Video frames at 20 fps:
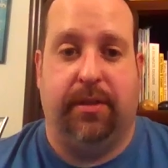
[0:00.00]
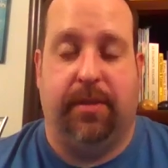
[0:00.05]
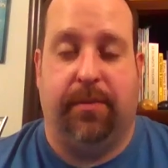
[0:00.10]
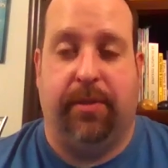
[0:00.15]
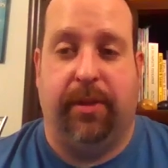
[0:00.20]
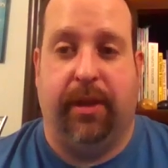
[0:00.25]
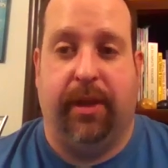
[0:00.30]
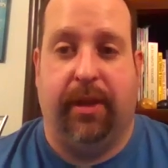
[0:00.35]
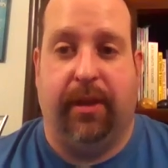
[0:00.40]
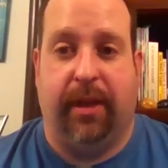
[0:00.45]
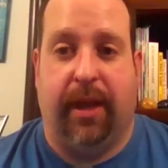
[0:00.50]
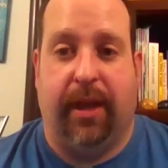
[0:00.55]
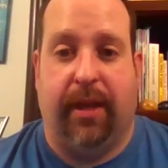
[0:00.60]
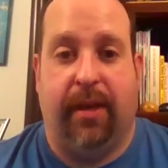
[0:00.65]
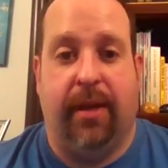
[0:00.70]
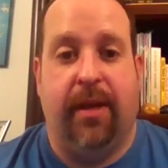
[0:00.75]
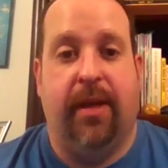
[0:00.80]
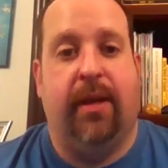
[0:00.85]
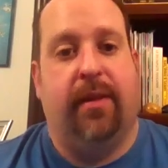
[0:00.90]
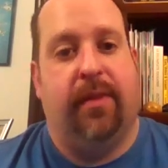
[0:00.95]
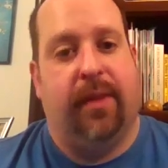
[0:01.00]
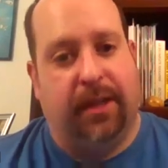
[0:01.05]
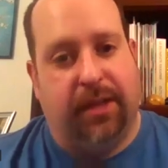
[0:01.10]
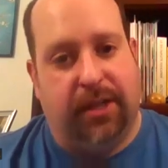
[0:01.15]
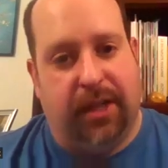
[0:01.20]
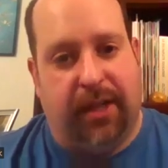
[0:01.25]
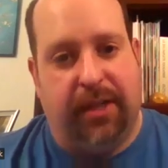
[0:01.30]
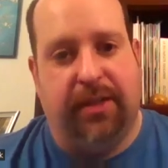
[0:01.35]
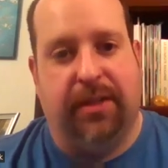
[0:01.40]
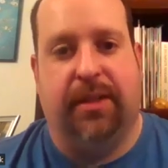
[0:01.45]
something like that, that
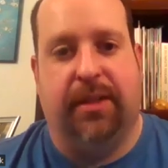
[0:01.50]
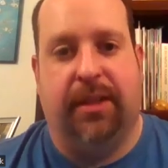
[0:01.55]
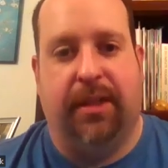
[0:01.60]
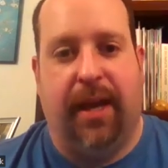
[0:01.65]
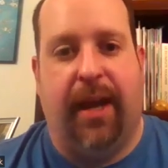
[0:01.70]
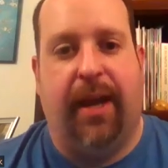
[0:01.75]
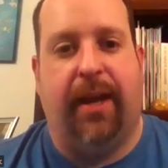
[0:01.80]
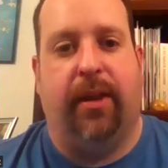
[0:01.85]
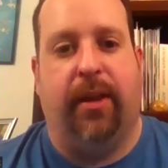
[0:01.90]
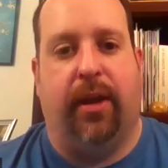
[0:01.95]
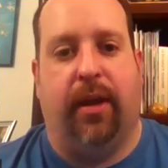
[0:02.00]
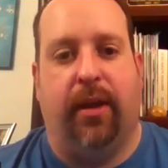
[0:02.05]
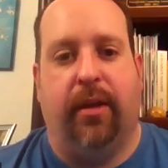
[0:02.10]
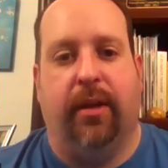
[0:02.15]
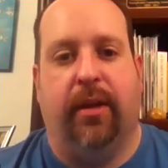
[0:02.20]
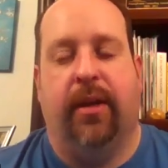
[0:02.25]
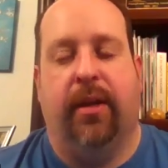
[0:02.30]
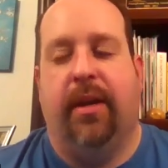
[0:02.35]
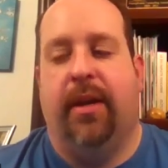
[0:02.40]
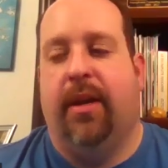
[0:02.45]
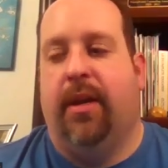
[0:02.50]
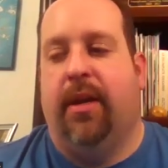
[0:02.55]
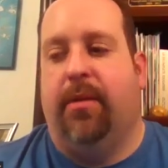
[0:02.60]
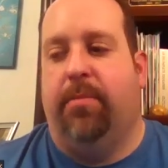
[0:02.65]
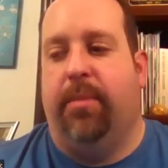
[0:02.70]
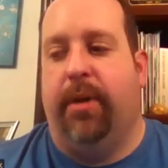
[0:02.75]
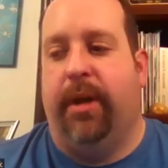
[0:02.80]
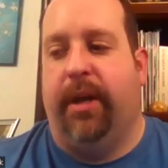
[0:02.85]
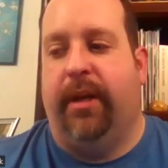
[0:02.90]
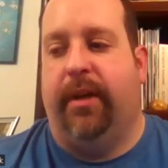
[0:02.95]
changes the dialogue.
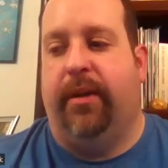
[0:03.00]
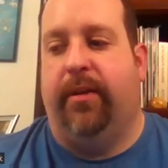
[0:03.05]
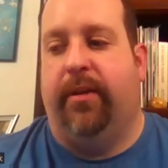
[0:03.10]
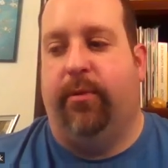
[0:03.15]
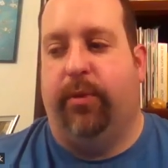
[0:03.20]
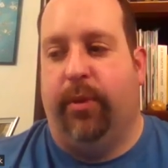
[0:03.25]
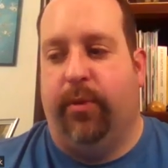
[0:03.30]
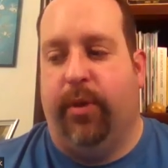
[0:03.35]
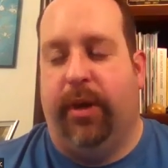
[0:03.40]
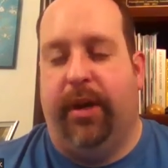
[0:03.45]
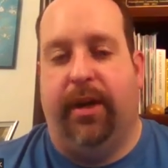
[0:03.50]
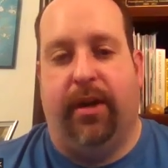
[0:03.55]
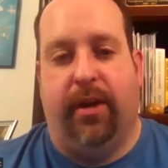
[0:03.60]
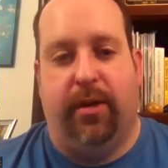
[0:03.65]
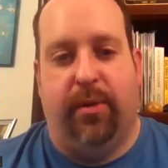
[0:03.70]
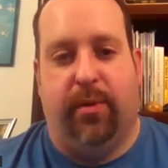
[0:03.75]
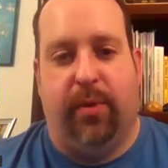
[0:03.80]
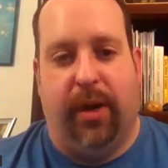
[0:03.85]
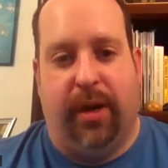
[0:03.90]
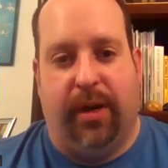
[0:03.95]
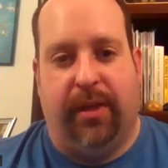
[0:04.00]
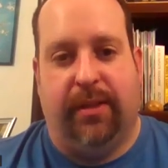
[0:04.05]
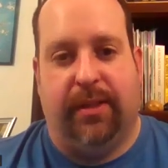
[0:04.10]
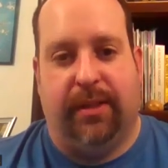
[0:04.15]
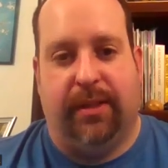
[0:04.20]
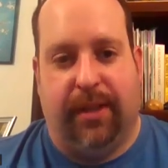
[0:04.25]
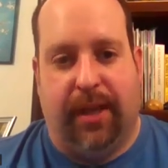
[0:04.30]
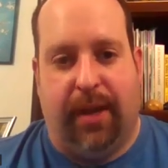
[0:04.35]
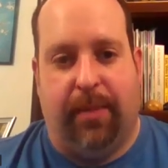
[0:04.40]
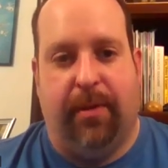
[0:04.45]
But we want to know where this
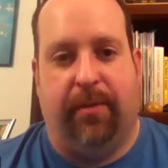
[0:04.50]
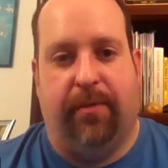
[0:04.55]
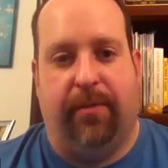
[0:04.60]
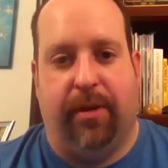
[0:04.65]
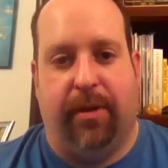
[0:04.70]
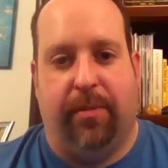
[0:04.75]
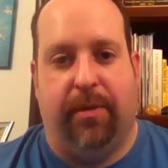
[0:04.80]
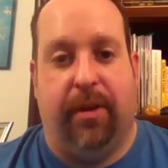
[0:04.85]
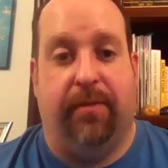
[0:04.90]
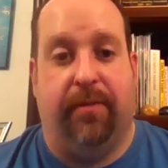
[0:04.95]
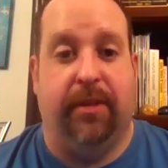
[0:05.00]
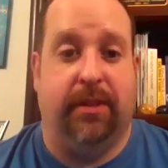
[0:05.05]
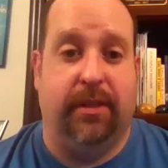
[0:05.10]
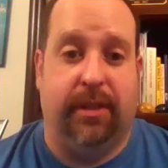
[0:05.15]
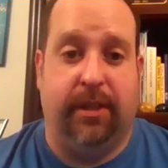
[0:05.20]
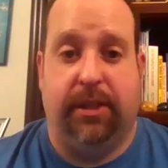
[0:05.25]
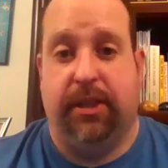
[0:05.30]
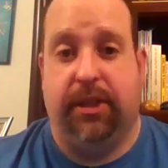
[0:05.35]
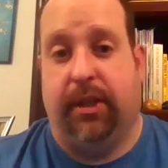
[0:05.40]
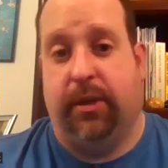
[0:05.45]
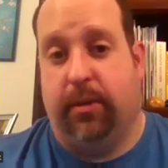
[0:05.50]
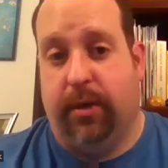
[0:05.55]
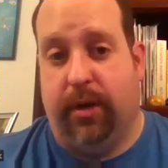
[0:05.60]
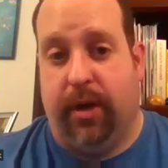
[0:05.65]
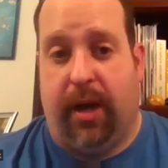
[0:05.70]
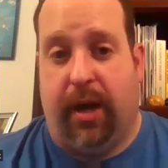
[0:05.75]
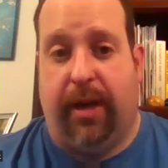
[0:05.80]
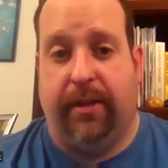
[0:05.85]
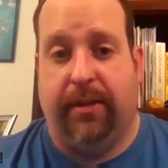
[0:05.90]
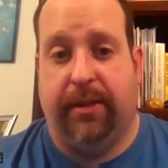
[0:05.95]
is coming from and if it's legit or
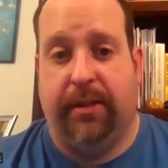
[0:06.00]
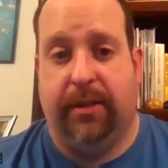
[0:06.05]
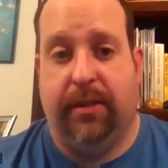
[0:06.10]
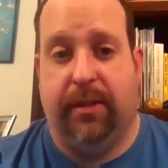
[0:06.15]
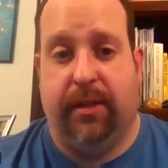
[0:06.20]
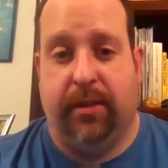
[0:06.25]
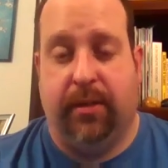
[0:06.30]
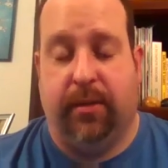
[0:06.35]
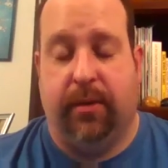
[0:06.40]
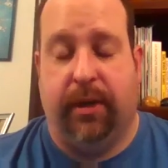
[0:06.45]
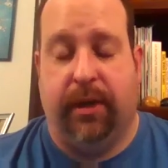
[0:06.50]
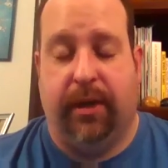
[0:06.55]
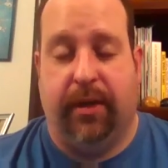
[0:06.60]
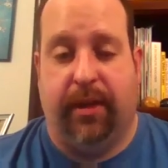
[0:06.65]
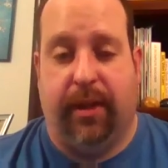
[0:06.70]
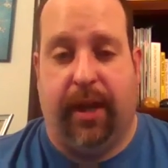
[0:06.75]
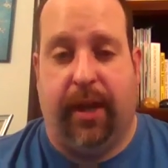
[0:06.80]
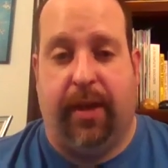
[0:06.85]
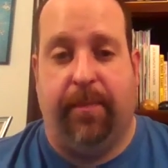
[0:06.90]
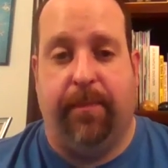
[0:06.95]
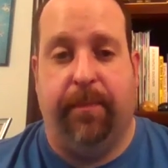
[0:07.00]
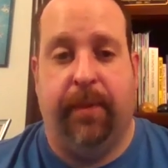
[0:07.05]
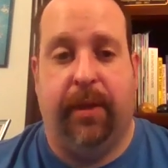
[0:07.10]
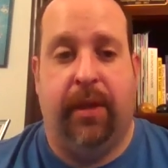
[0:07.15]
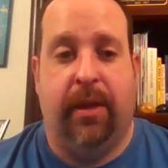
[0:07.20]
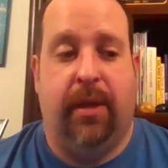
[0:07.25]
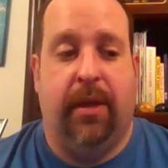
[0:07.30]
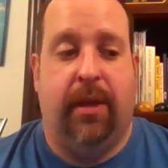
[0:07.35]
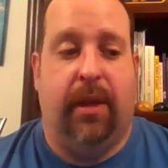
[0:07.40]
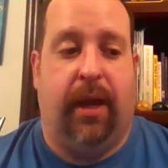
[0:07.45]
not, according to them.
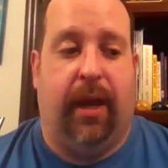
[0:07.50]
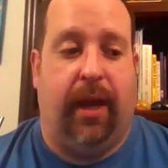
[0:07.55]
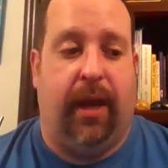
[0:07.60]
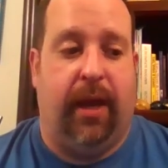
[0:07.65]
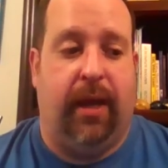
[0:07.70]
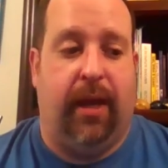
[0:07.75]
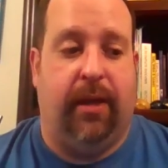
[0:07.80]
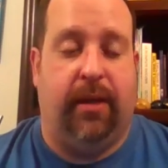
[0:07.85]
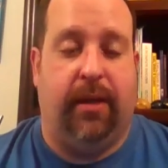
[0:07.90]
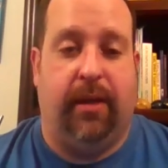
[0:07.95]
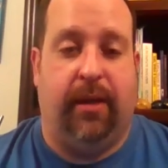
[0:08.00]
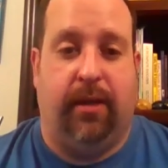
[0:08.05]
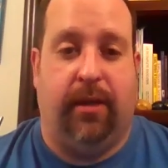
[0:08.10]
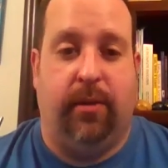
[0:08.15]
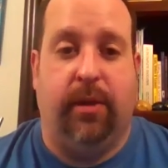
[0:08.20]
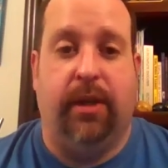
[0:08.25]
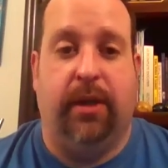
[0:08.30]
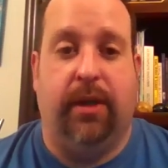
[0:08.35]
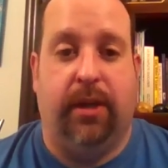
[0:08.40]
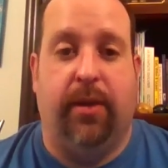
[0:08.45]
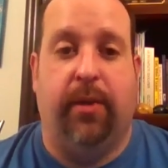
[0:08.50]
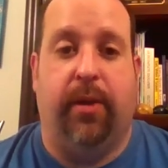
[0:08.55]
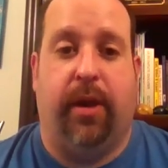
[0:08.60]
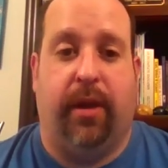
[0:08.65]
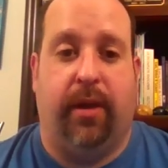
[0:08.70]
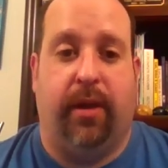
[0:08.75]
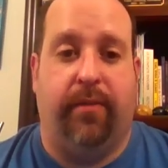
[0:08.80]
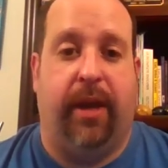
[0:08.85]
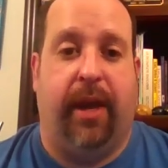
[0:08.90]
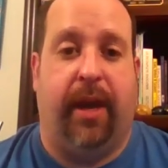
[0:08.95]
And you can note
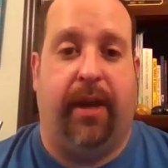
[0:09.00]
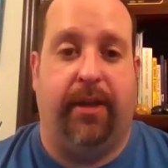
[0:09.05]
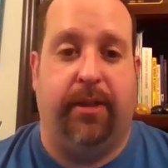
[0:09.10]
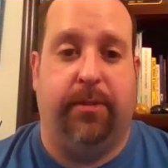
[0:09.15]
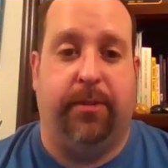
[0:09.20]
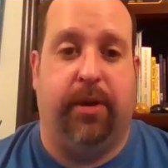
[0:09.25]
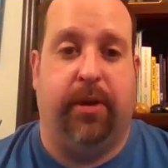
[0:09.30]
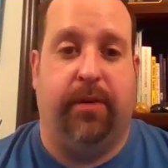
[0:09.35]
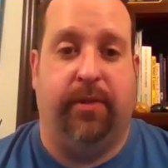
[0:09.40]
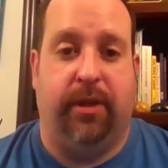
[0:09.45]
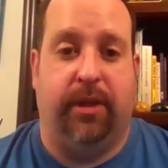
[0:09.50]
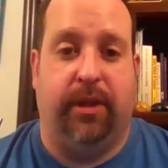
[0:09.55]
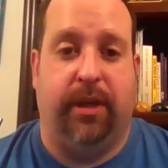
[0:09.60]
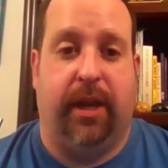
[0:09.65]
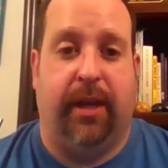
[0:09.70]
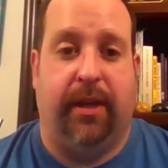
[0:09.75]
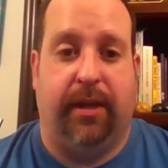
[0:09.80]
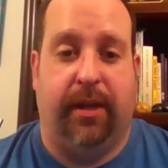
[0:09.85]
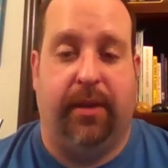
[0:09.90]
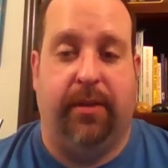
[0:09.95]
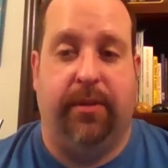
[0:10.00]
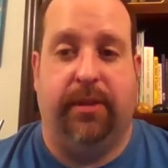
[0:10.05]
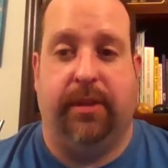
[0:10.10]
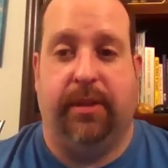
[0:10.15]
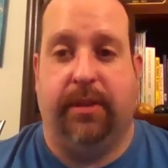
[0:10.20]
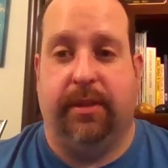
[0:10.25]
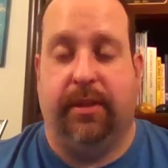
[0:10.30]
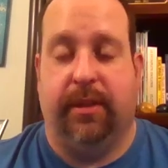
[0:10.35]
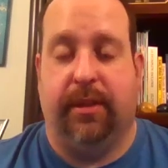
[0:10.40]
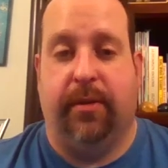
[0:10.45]
all of that as part of your
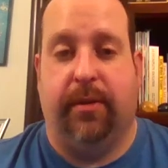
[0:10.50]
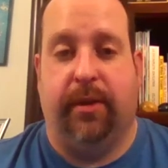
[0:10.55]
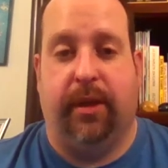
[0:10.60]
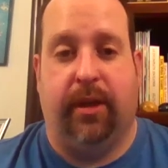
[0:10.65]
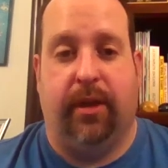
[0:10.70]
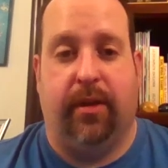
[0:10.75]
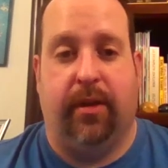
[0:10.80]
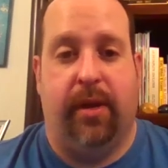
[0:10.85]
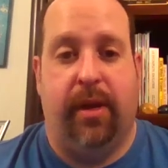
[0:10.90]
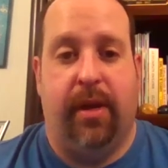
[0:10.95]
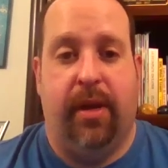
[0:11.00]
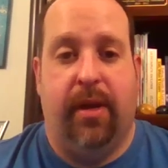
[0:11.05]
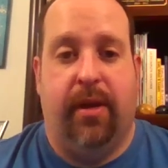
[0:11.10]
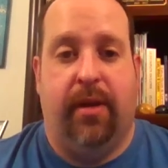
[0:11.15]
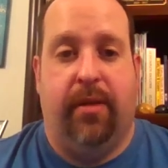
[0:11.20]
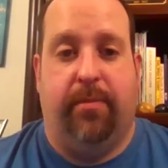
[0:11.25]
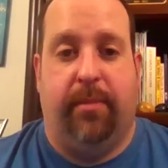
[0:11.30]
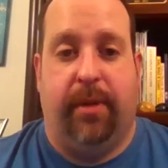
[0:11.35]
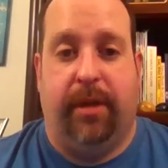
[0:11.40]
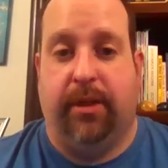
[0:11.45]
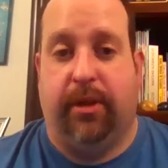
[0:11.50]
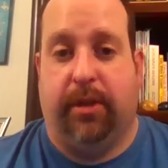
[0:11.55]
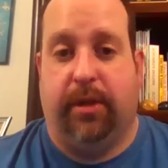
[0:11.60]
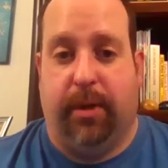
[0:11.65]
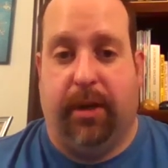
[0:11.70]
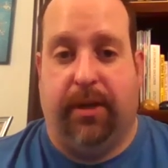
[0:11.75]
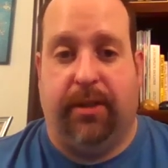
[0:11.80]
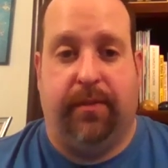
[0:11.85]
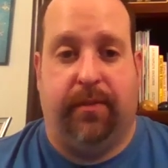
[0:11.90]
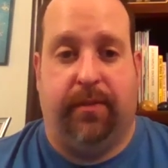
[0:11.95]
diagnosis. So, major
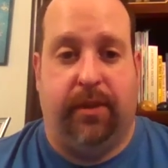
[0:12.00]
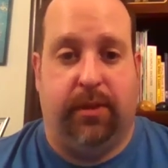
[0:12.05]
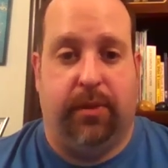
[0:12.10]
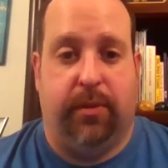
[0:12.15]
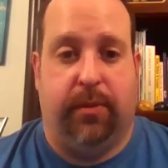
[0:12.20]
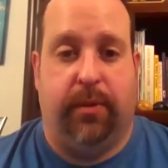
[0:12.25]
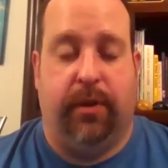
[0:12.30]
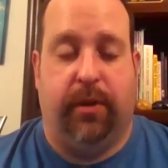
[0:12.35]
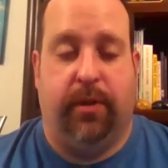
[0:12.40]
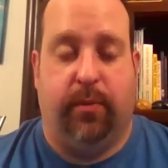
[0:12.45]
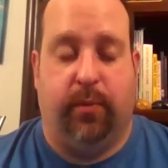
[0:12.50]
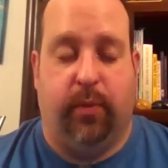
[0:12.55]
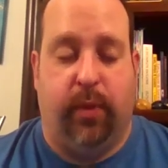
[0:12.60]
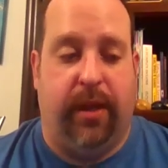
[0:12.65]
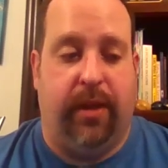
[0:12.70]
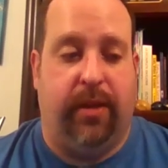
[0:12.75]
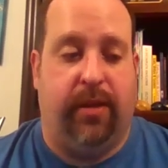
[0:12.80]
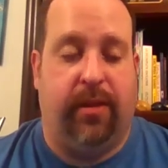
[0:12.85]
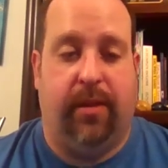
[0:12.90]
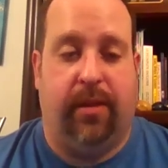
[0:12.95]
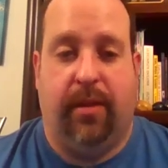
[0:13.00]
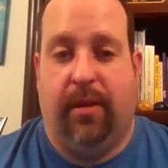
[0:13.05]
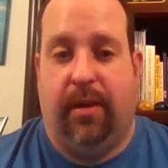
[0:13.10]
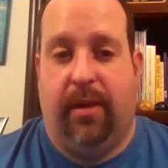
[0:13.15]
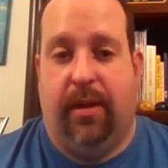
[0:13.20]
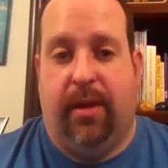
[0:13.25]
depressive disorder with,